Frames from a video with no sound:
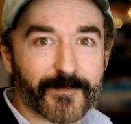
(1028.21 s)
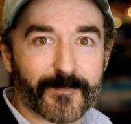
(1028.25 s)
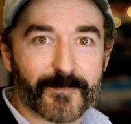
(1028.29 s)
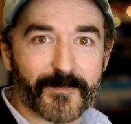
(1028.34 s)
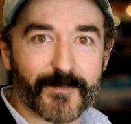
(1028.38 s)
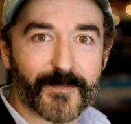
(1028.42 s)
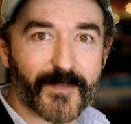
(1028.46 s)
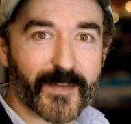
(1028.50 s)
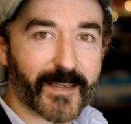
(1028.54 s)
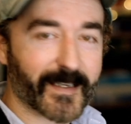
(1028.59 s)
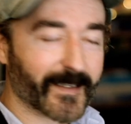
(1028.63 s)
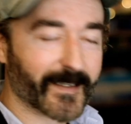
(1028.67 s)

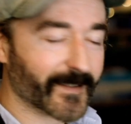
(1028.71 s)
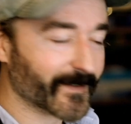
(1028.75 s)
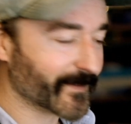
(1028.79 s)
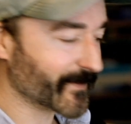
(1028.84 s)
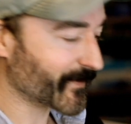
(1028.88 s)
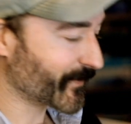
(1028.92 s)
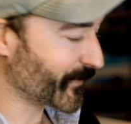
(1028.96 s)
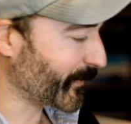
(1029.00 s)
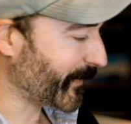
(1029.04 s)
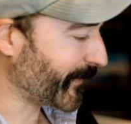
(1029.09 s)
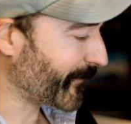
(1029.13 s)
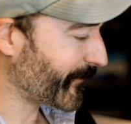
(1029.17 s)
things
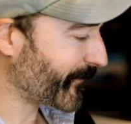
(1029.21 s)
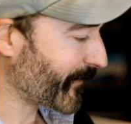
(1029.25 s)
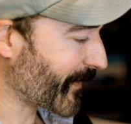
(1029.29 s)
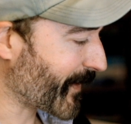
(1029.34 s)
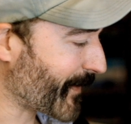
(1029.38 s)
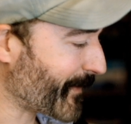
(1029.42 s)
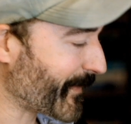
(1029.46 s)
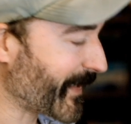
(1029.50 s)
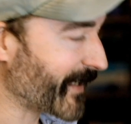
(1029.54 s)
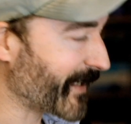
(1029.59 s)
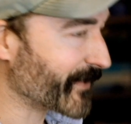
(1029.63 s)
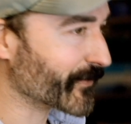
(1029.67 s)
with
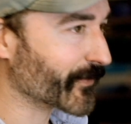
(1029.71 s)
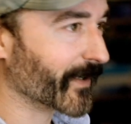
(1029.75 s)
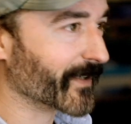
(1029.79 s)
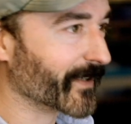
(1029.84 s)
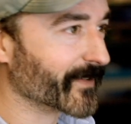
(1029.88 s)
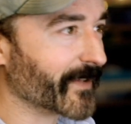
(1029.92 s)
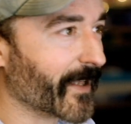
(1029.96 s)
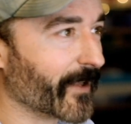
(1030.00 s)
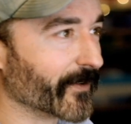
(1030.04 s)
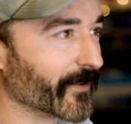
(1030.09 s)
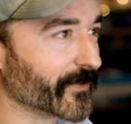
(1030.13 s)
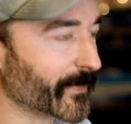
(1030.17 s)
matrix
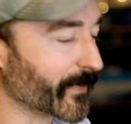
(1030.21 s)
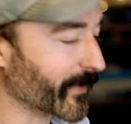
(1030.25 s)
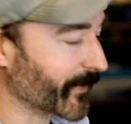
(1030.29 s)
algebra.